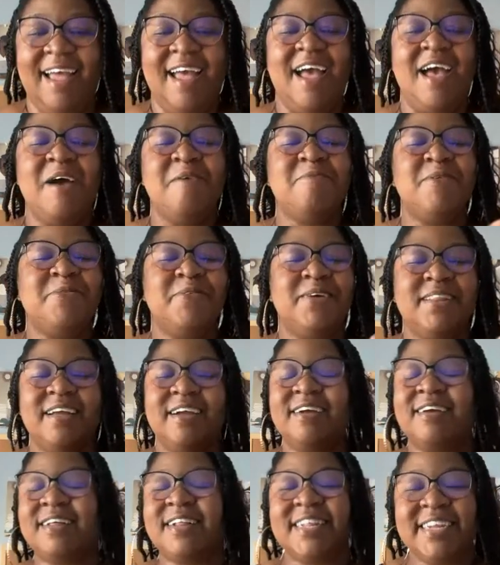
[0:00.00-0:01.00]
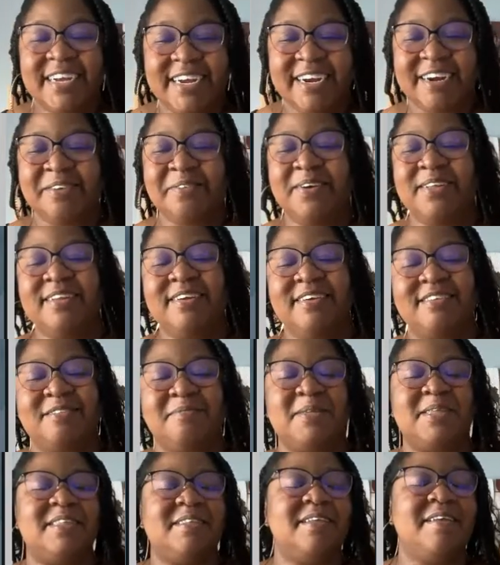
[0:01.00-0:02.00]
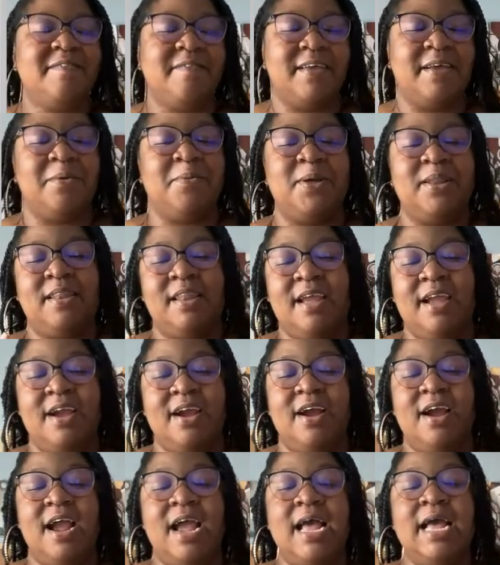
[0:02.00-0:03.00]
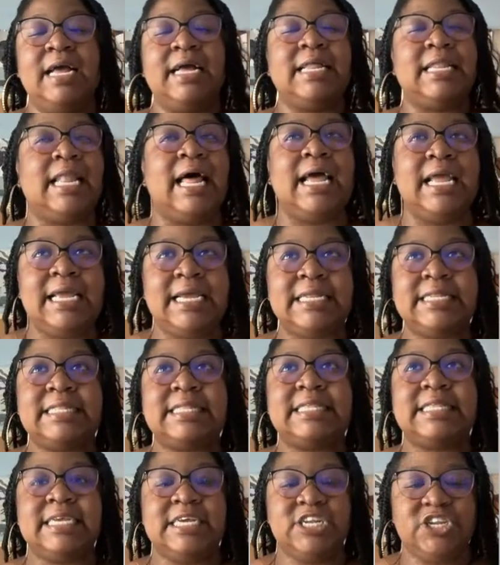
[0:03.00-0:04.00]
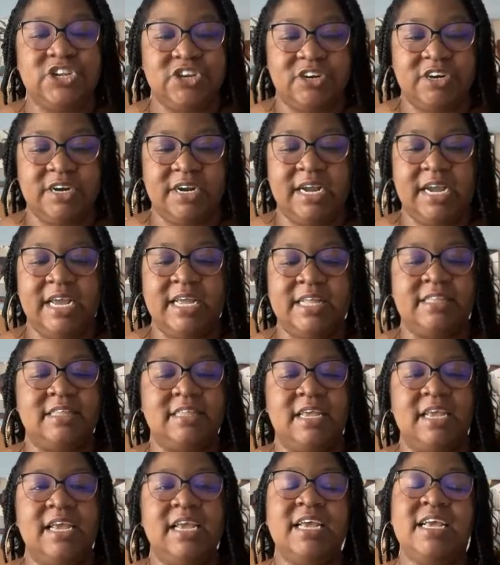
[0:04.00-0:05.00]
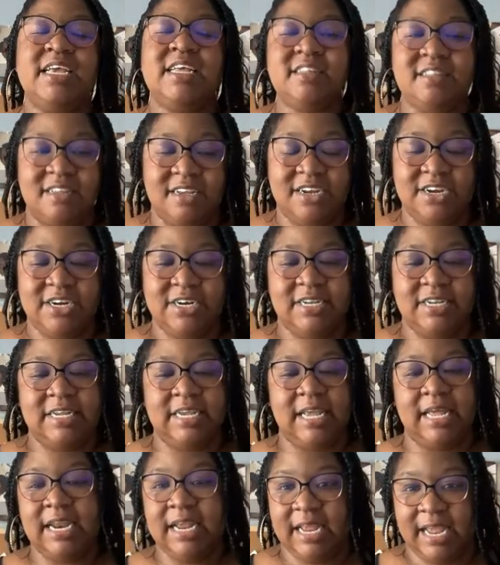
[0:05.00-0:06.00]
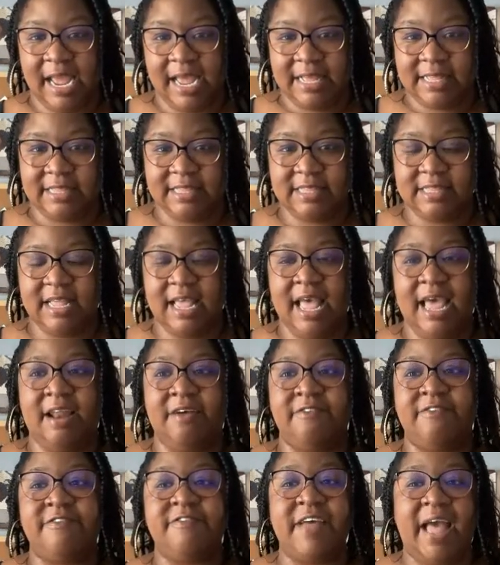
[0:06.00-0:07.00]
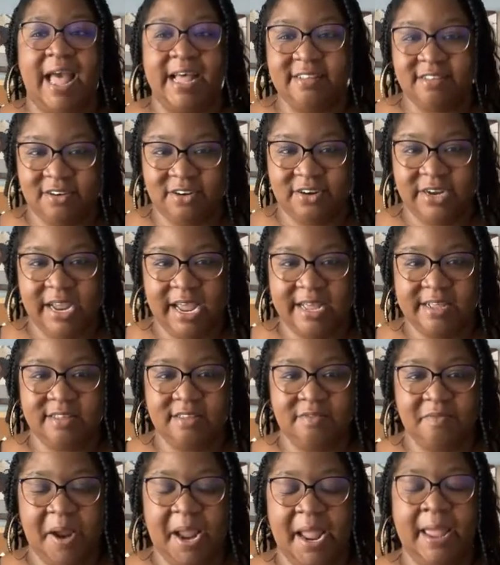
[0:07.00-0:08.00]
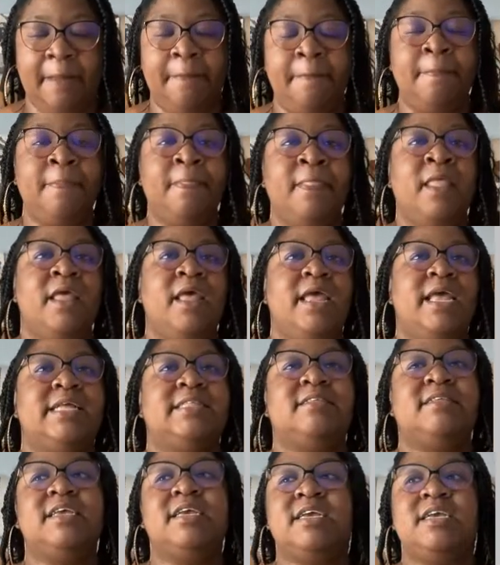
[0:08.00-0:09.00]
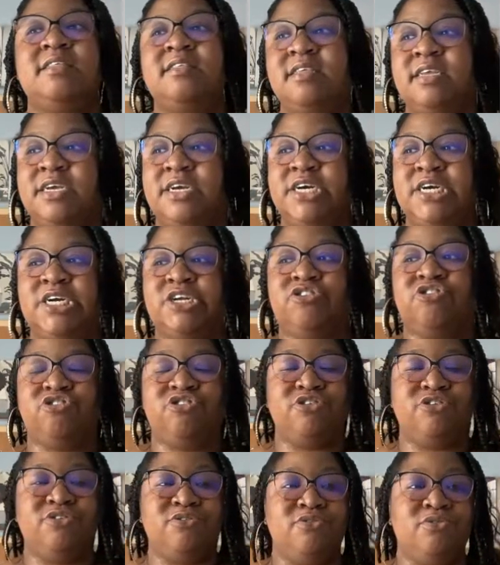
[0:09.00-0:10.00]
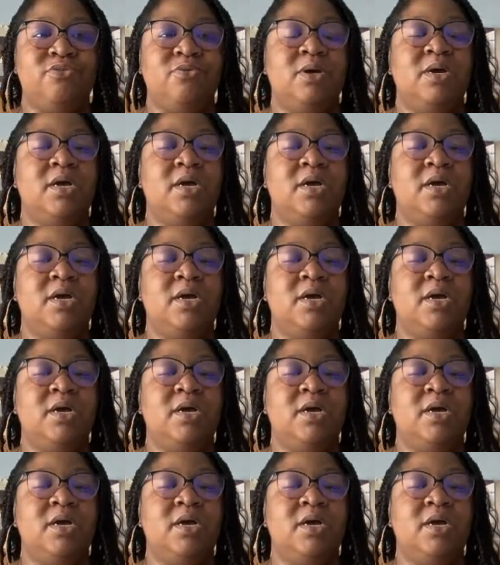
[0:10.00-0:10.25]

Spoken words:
But when they're clear, when they're specific, when they're client centered, it's easier to get a yes and a faster yes, right? It's easier to